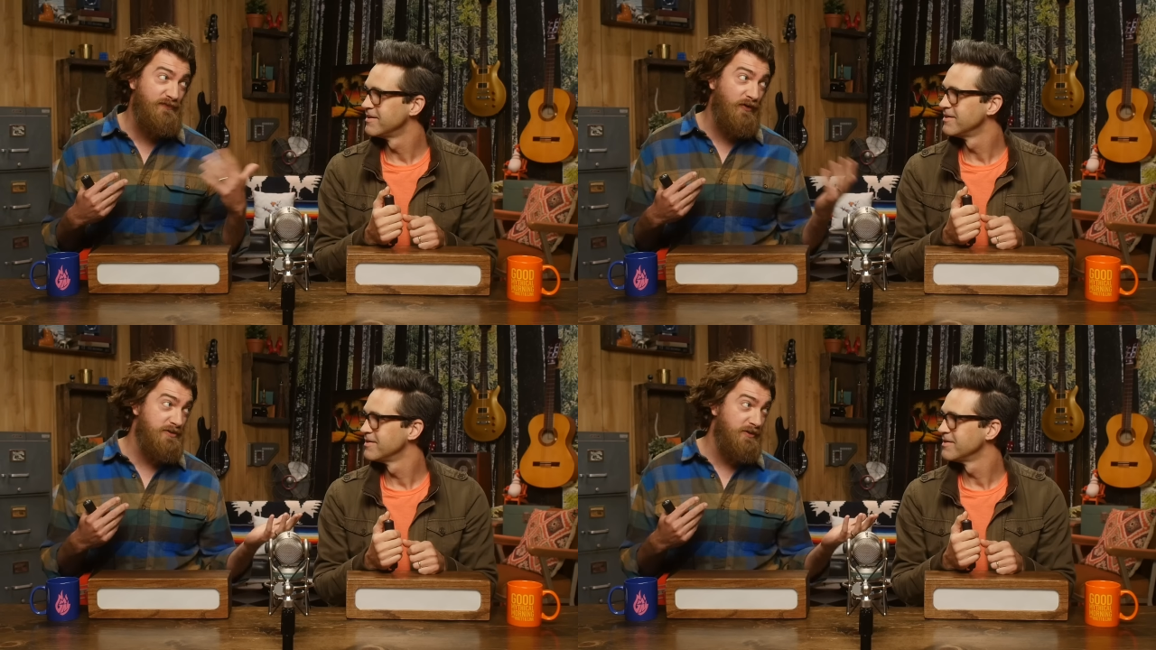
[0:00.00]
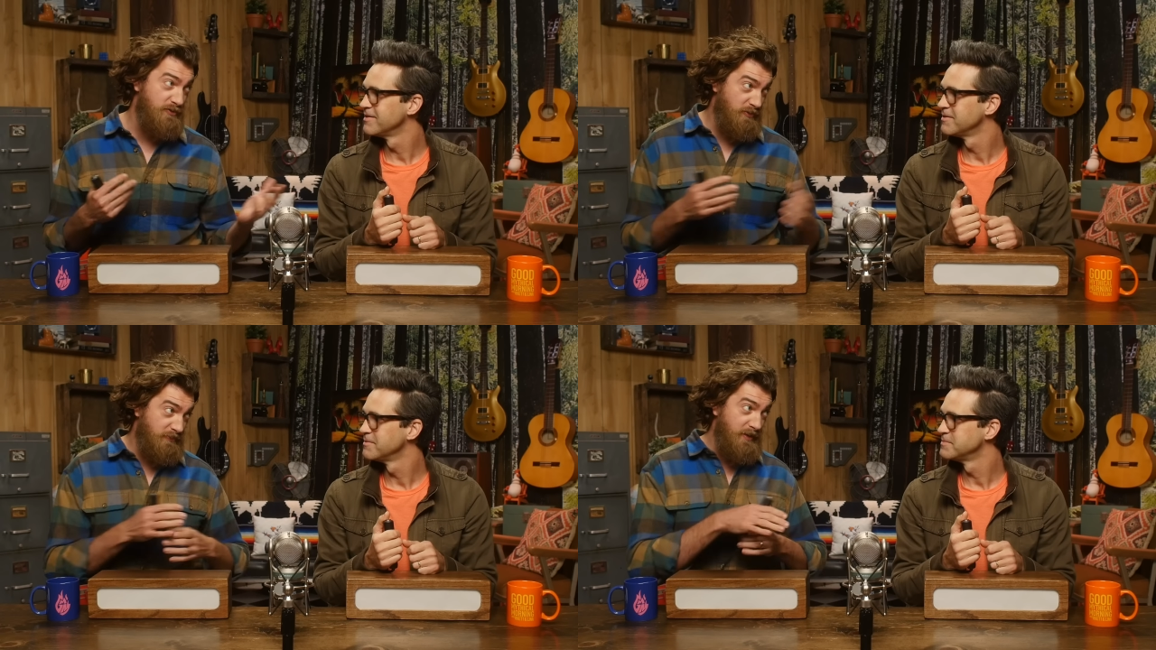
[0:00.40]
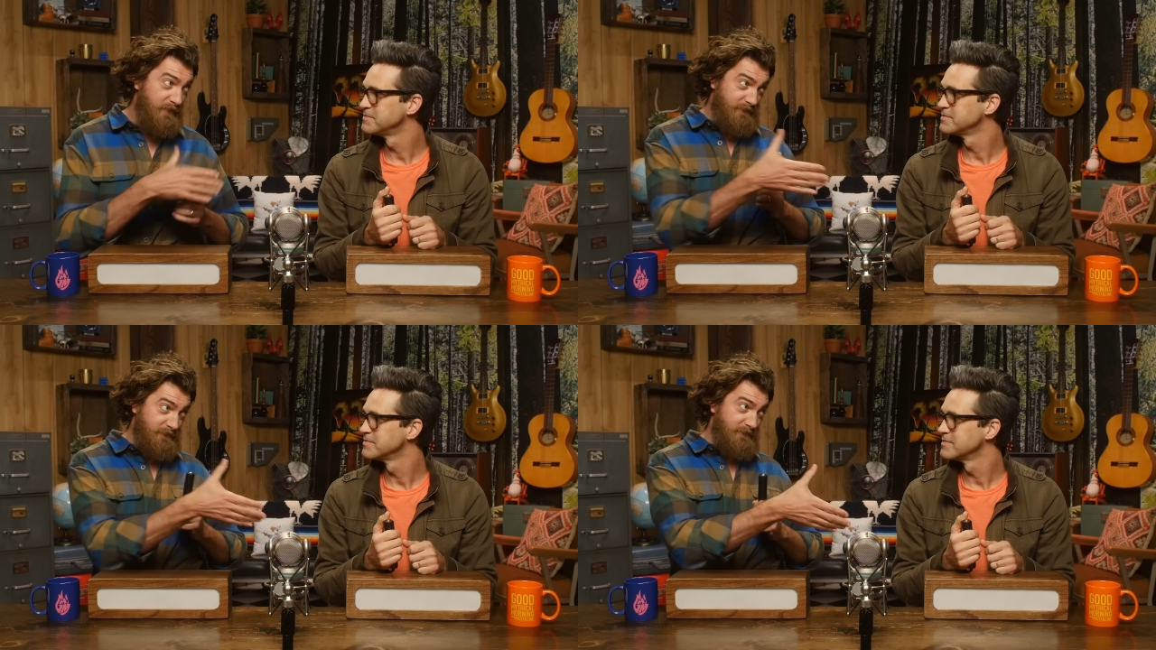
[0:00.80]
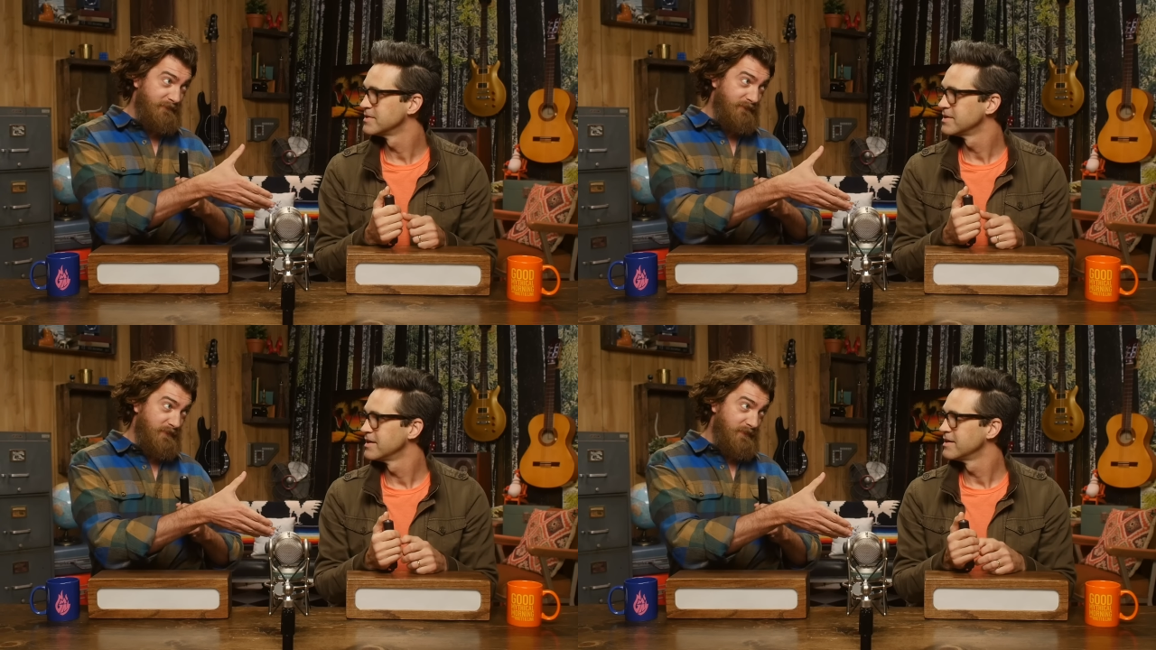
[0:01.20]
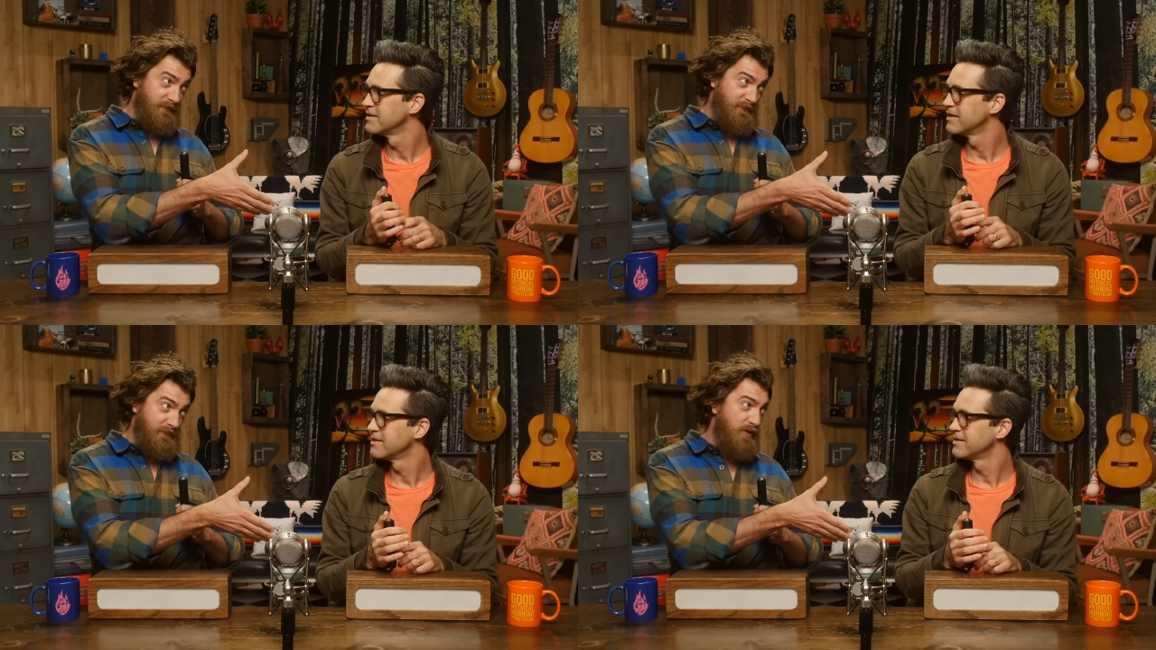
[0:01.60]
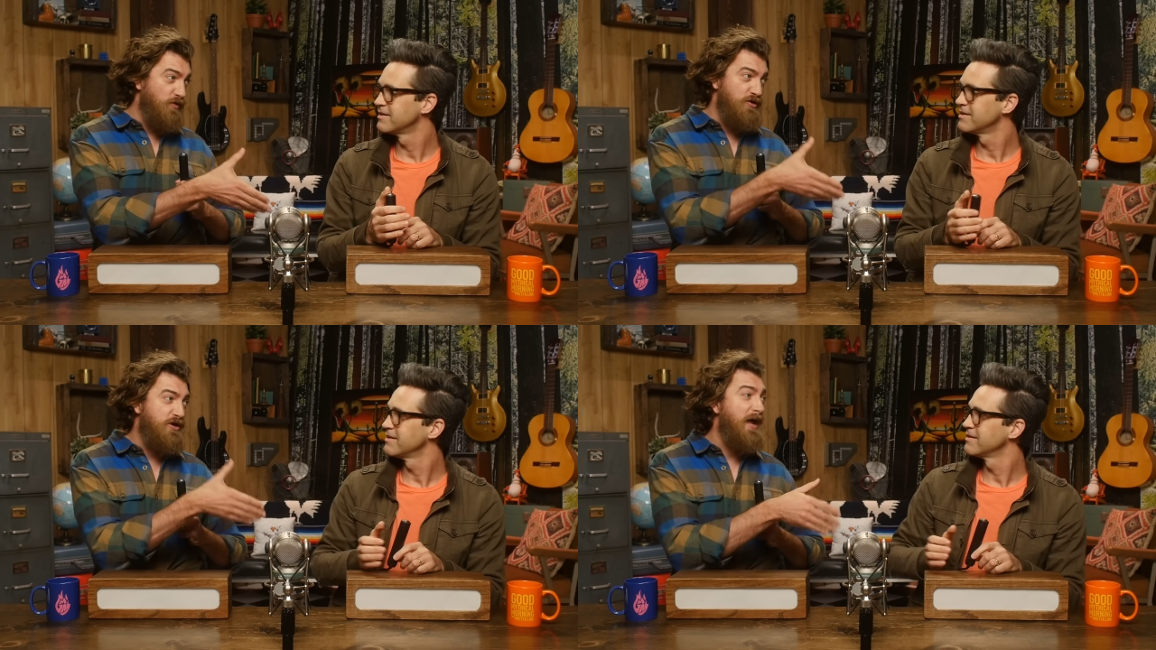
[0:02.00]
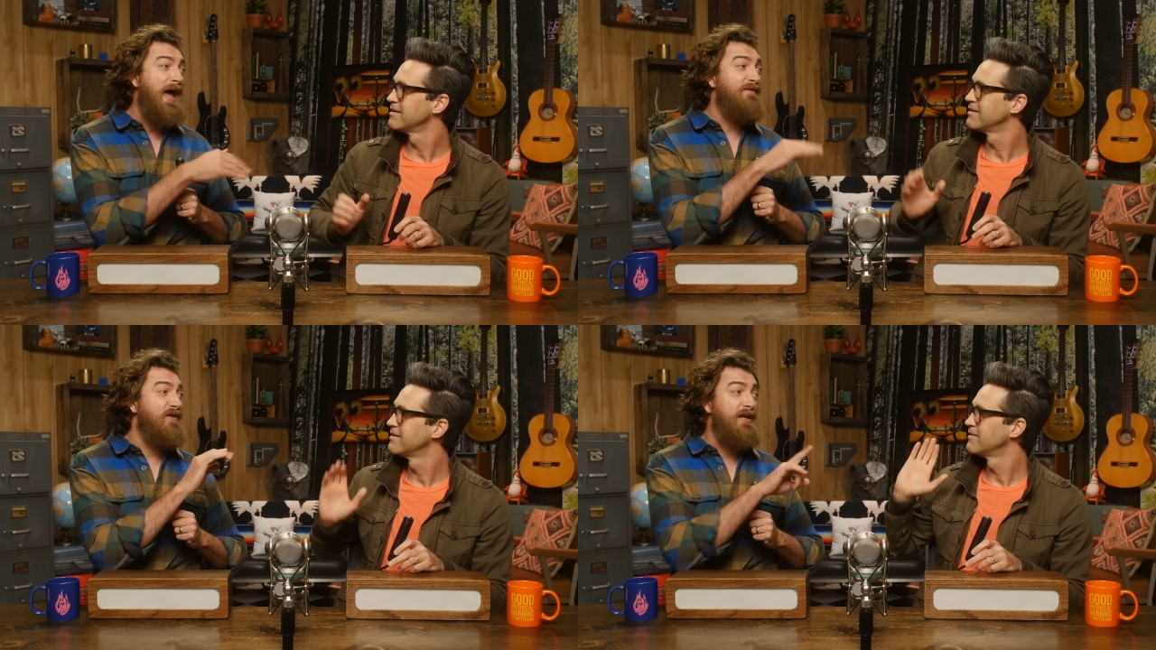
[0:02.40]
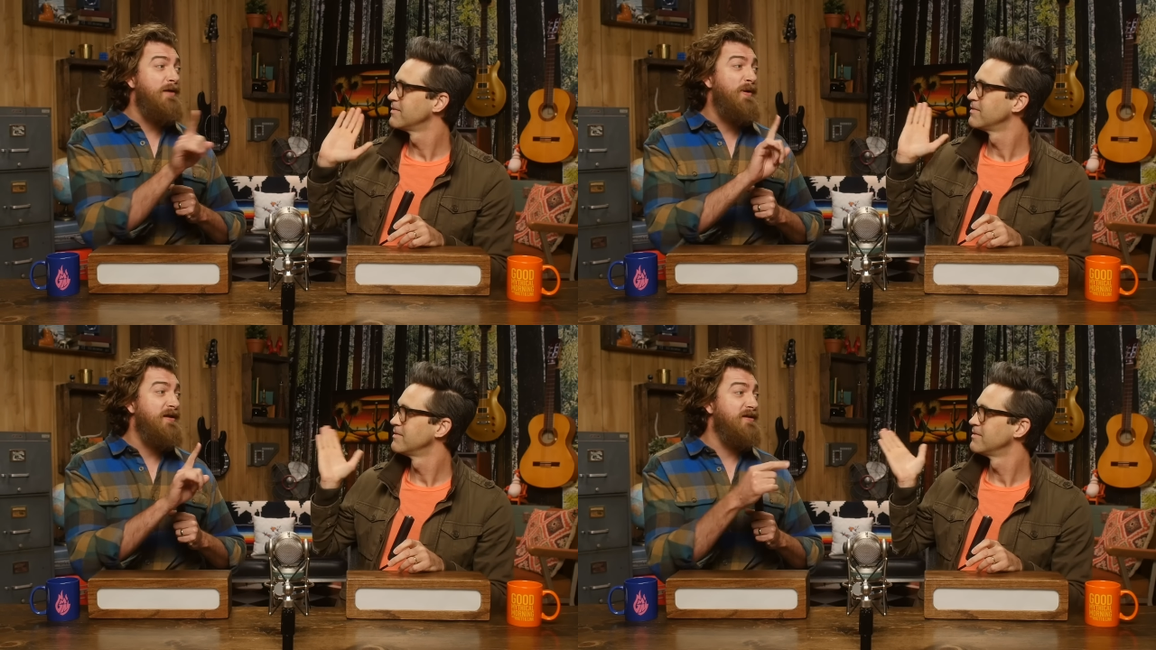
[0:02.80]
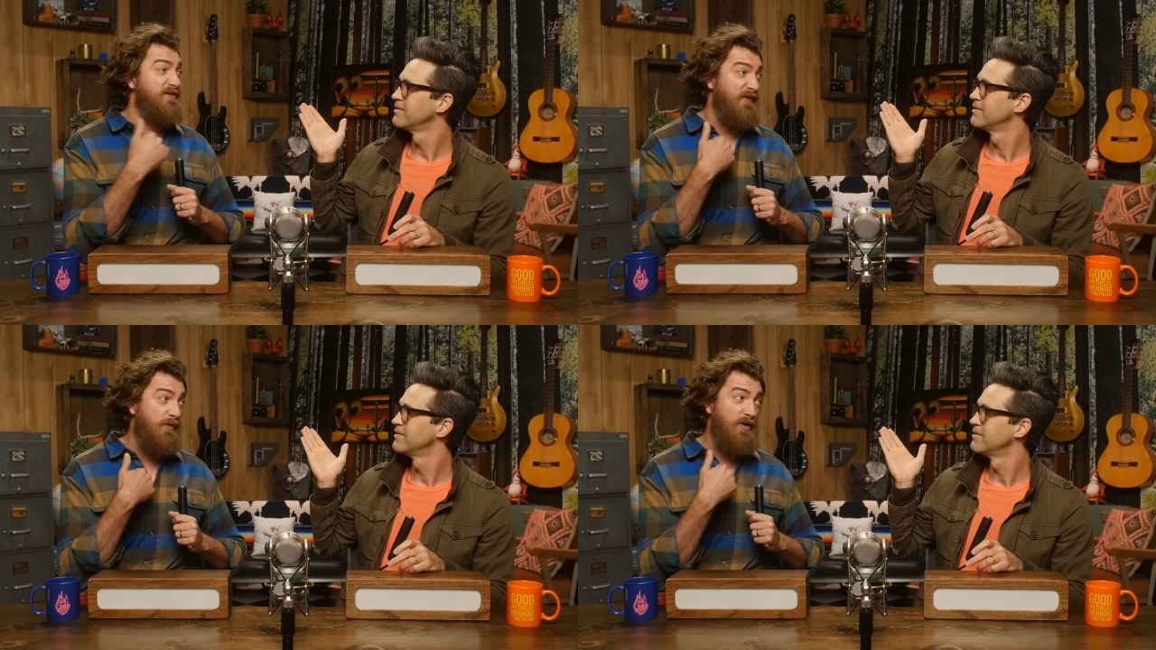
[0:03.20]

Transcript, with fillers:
Speaker 1: versa. You agree? You you can't have any opinions. If I